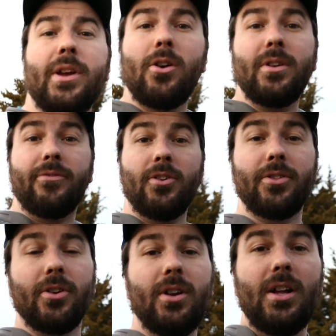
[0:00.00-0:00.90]
we go any
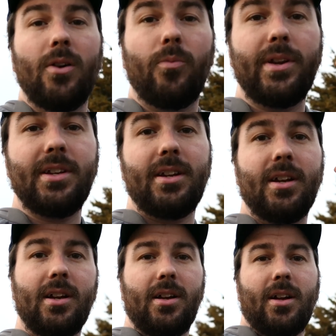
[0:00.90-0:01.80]
further, we did
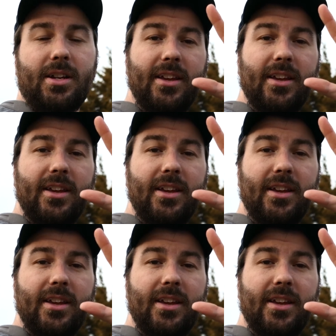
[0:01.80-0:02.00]
a